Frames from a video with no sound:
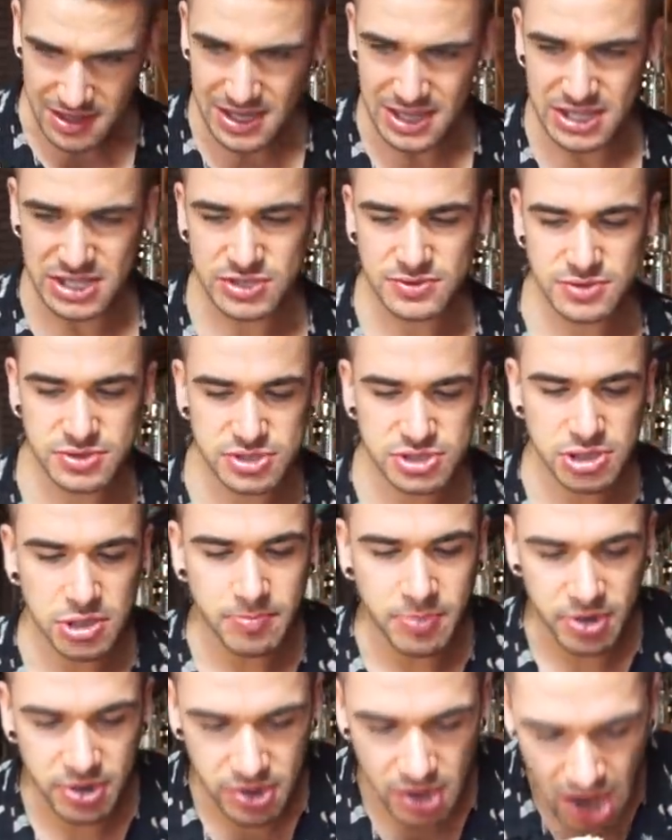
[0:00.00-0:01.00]
Yeah, these ones are
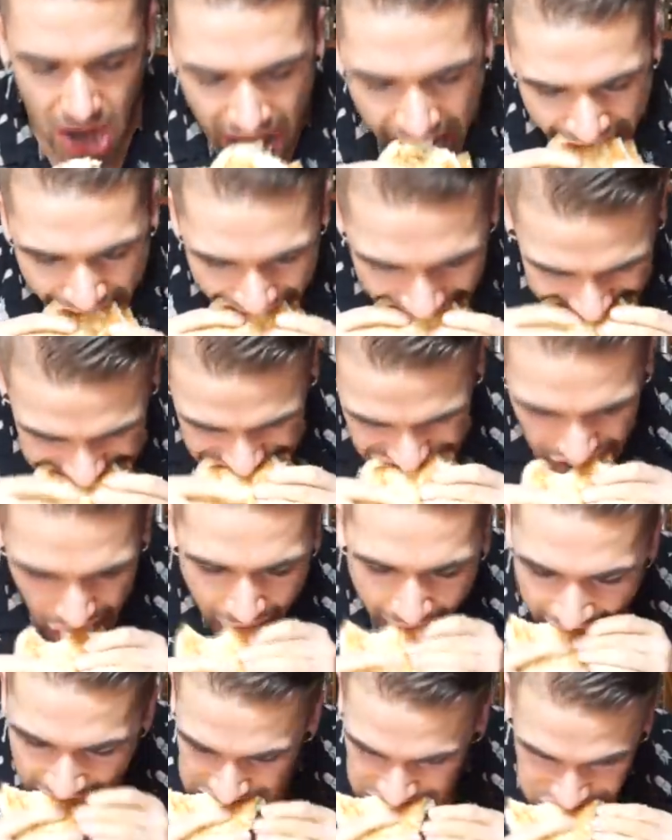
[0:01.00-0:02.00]
still burning hot.
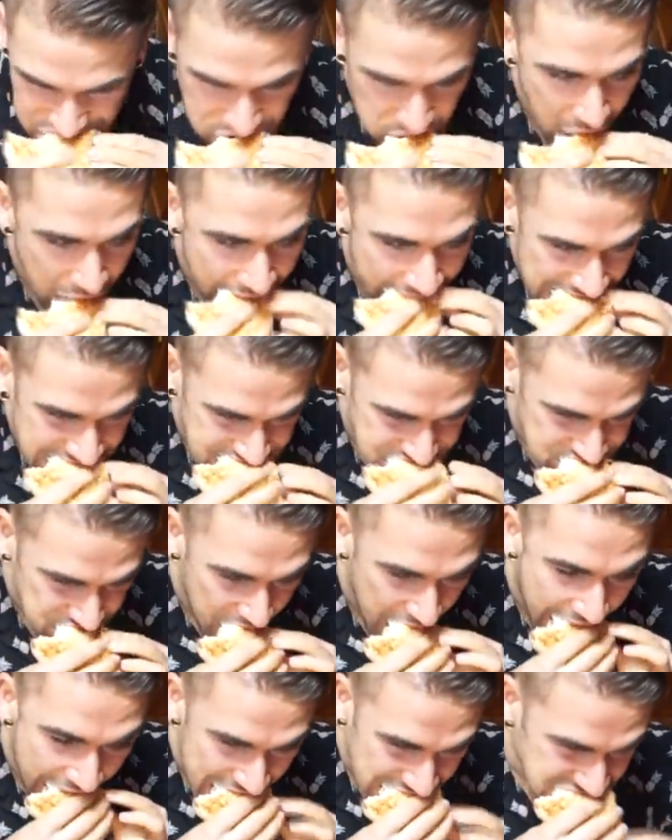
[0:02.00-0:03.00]
Normally, I'm a
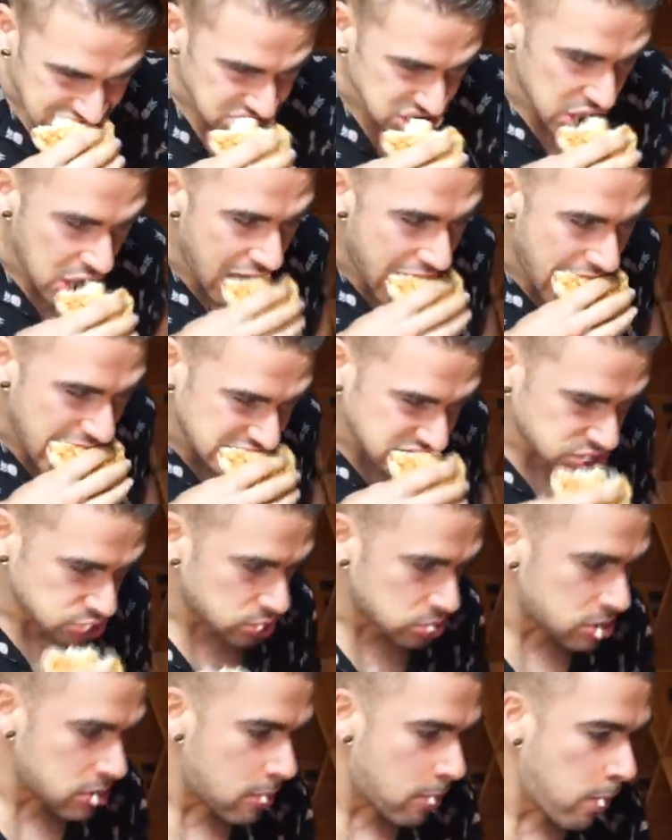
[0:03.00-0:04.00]
die-hard Team
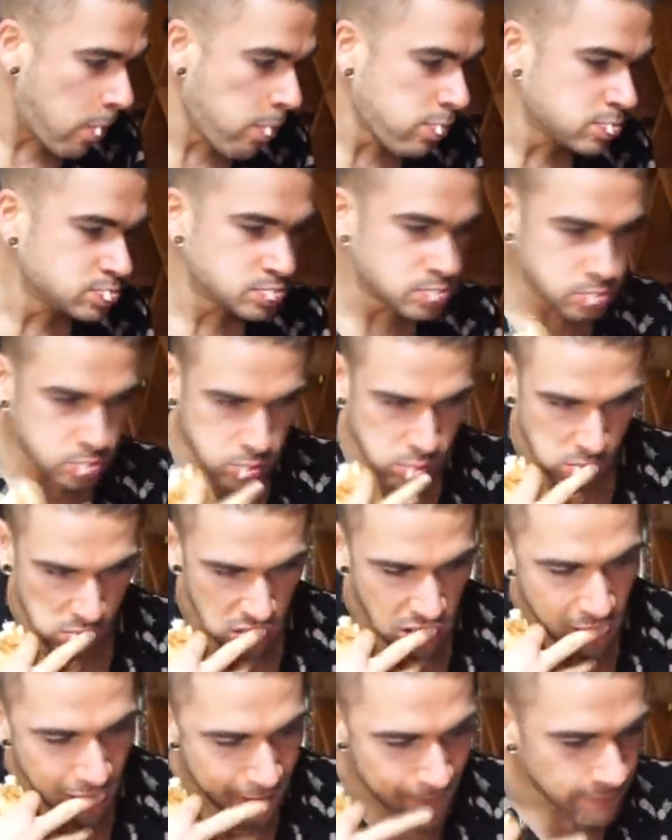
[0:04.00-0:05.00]
Waffle, and I still am Team
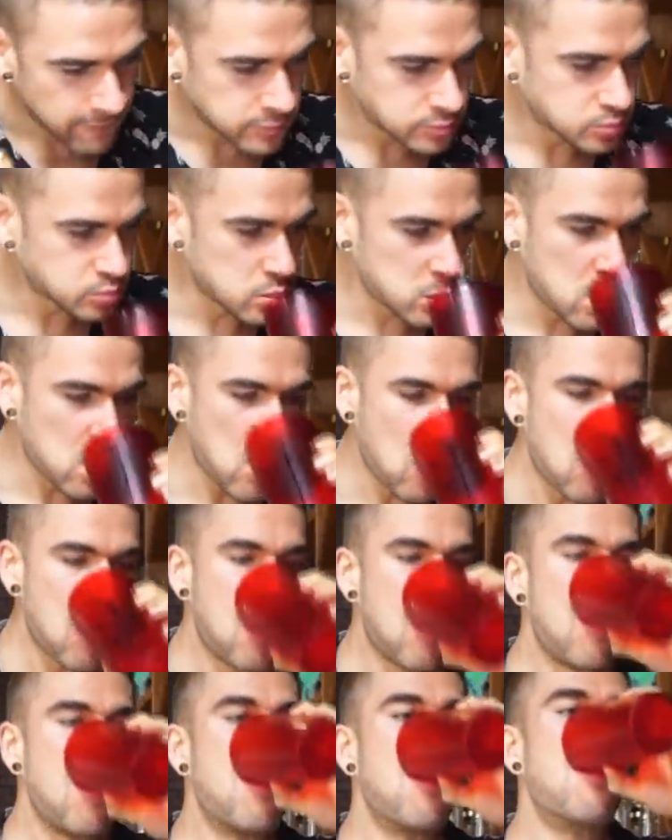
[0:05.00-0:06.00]
Waffle. Let me know down
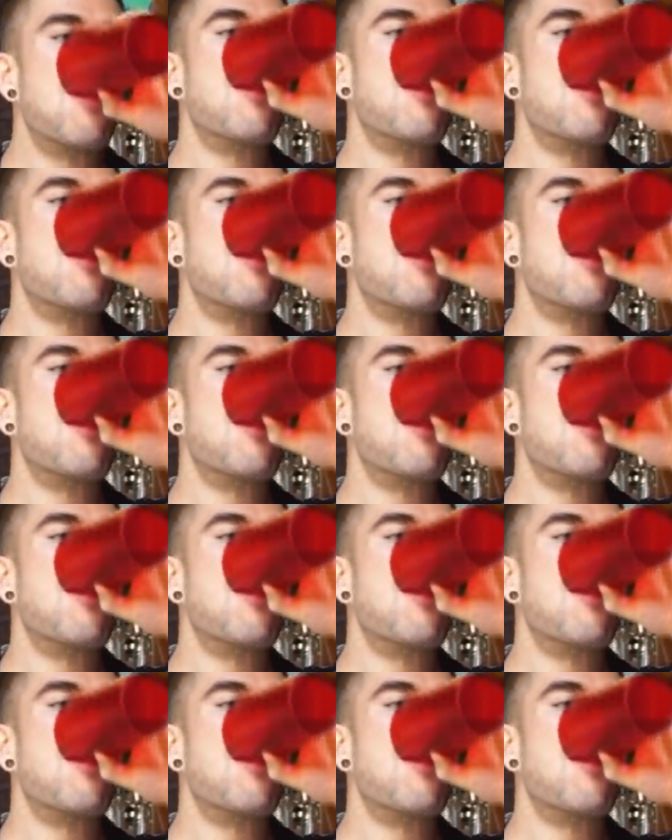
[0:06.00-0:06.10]
below right